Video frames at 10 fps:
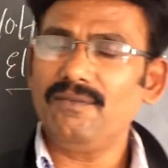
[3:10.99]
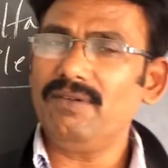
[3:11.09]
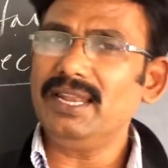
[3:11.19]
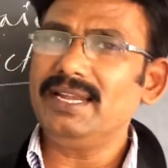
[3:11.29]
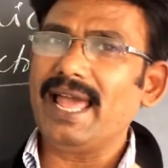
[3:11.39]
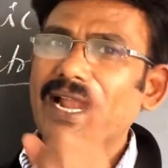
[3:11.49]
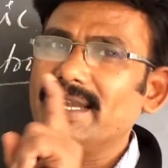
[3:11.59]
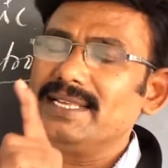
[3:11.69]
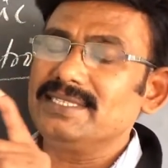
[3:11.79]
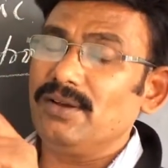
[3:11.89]
When it
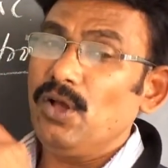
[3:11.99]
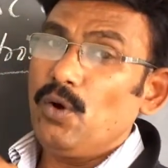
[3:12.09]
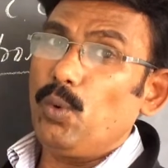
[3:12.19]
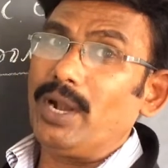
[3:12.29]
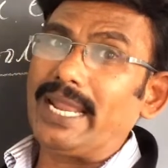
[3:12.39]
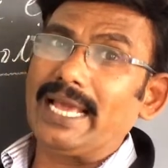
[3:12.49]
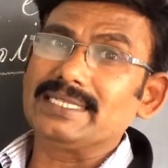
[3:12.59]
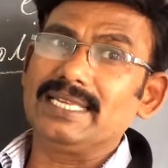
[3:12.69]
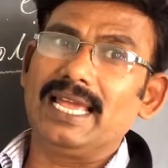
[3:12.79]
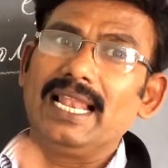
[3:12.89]
acts as a voltaic
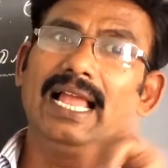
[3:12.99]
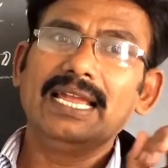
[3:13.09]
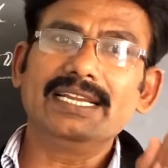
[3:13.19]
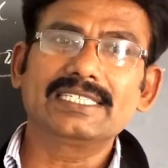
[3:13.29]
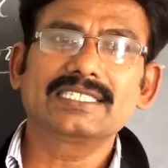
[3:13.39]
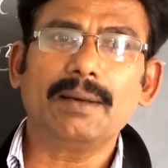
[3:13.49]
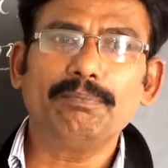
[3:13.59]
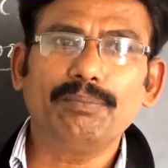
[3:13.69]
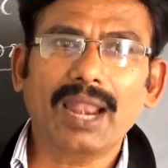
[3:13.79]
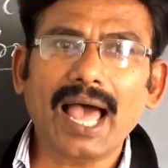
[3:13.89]
cell, it
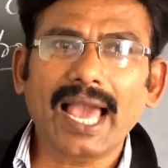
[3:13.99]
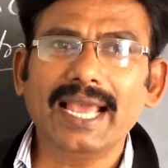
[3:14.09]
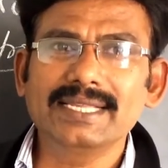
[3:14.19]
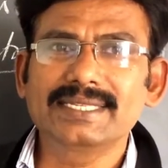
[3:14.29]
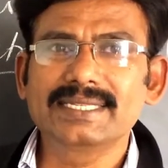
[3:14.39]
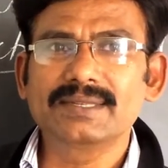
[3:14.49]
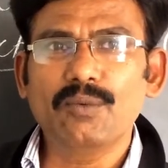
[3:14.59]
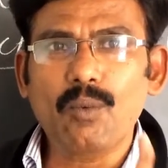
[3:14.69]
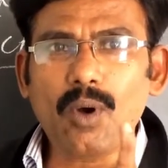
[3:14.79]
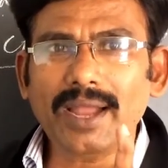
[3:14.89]
supplies
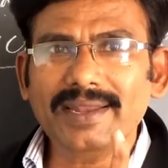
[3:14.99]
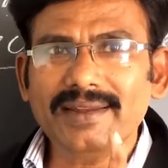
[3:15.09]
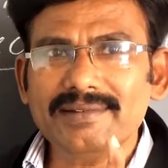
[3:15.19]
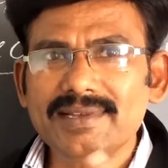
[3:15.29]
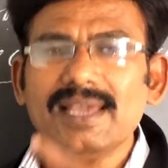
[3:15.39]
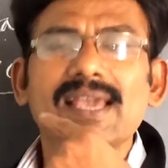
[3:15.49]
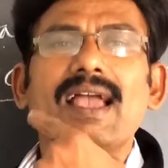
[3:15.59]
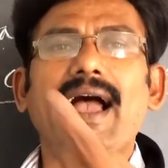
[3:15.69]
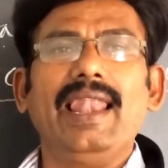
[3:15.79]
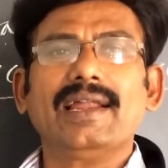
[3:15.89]
what energy?
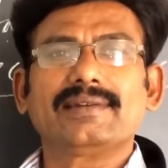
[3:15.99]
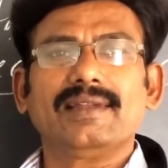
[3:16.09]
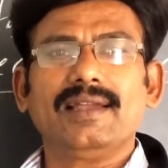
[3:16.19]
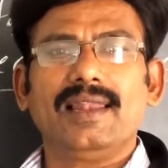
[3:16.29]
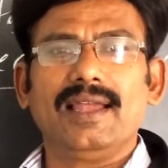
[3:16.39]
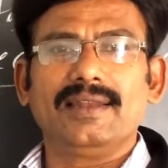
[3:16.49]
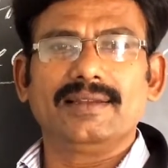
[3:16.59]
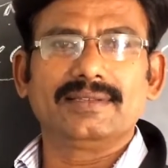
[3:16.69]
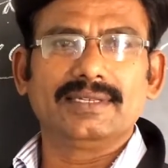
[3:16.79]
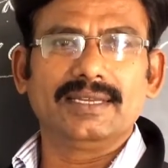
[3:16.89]
Electrical
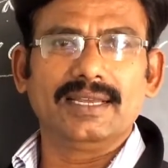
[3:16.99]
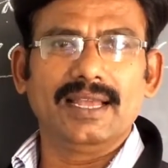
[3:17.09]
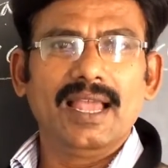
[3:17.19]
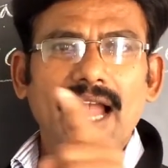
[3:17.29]
energy.